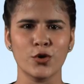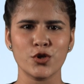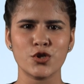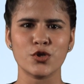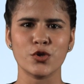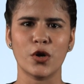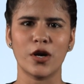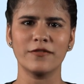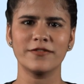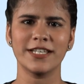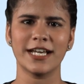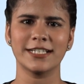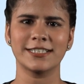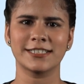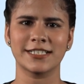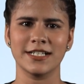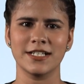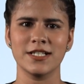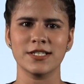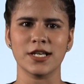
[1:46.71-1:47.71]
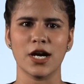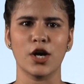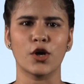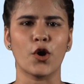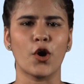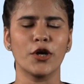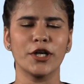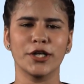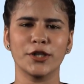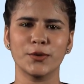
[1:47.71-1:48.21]
who show off their skills
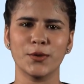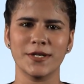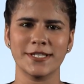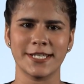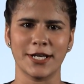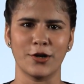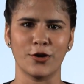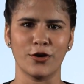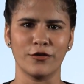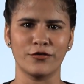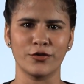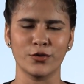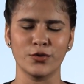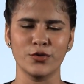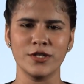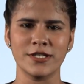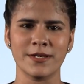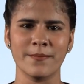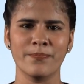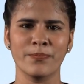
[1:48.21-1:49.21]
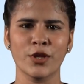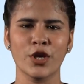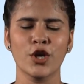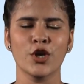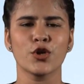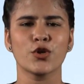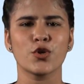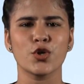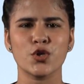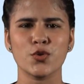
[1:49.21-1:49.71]
according to a set of rules,
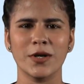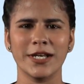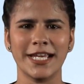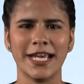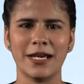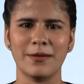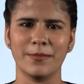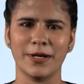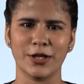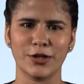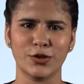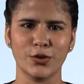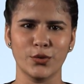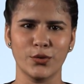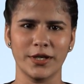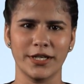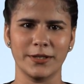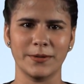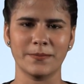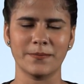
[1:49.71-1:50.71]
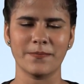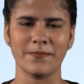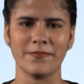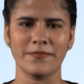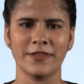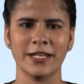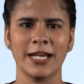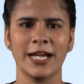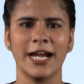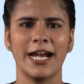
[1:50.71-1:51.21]
usually aiming to win.
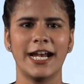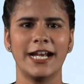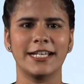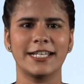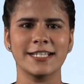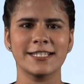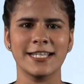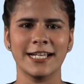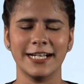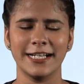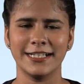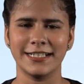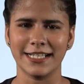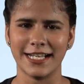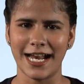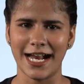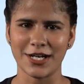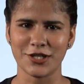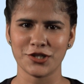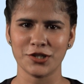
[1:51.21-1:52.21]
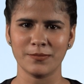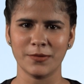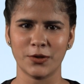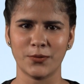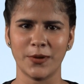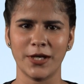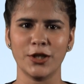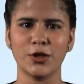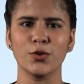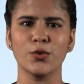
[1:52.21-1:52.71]
It is the interaction
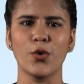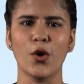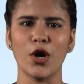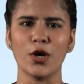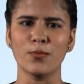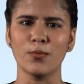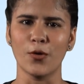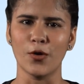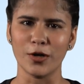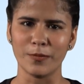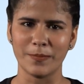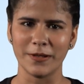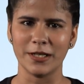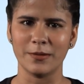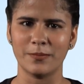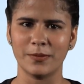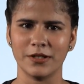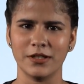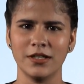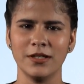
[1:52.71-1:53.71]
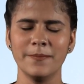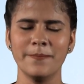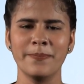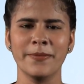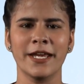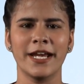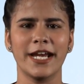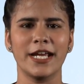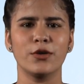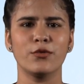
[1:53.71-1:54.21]
between two or more people
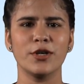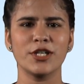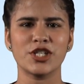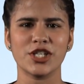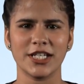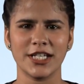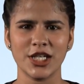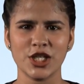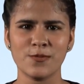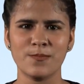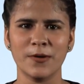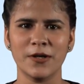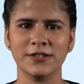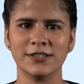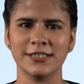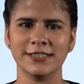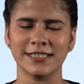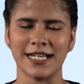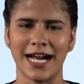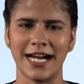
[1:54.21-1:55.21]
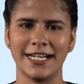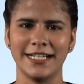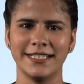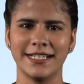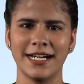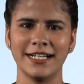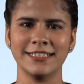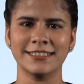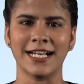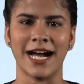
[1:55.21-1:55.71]
in which each person's
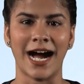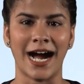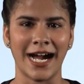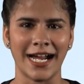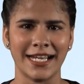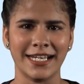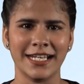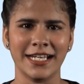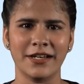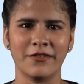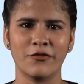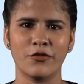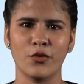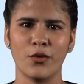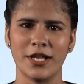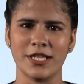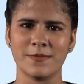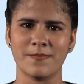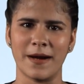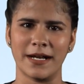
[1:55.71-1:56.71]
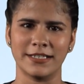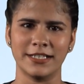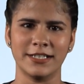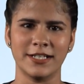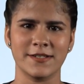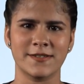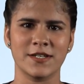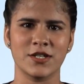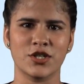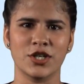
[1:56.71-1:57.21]
idea is highly influenced by the
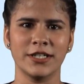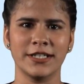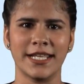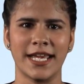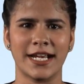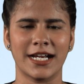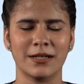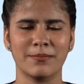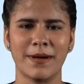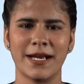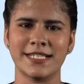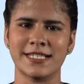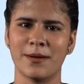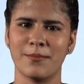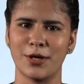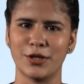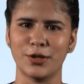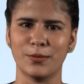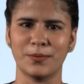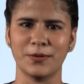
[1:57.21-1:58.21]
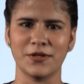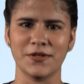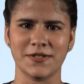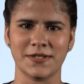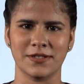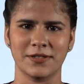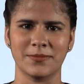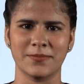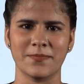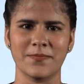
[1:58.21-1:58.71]
decision taken by some other
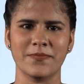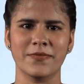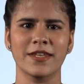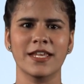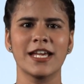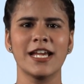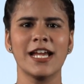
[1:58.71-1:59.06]
person.